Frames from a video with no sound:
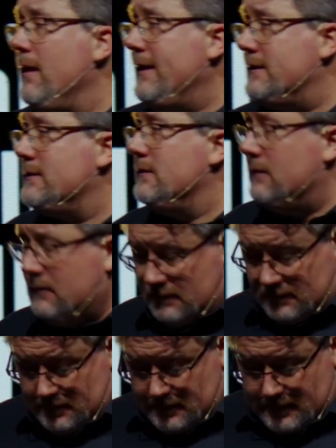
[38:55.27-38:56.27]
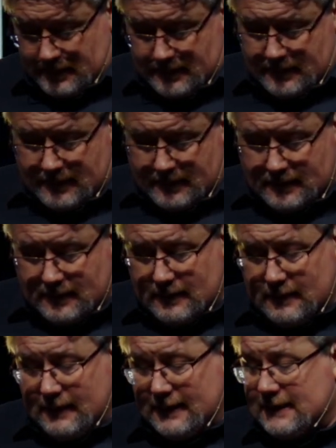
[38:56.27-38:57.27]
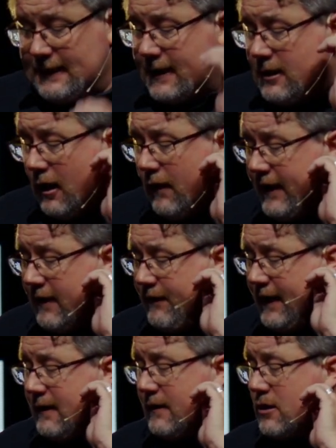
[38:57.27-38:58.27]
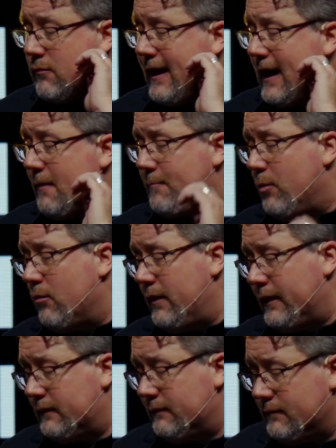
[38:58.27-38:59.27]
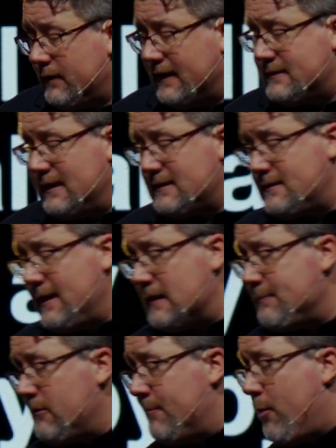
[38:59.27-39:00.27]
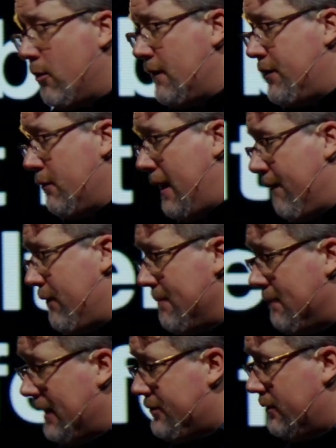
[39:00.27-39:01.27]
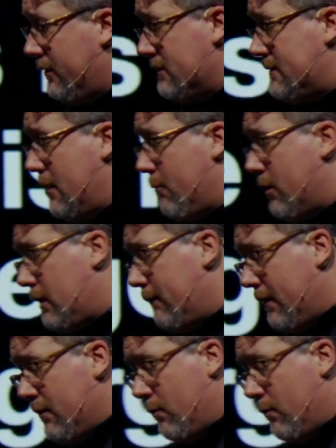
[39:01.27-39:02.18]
place. He said they call the event the Great Outpouring, and since then it's been reported through every major news network around the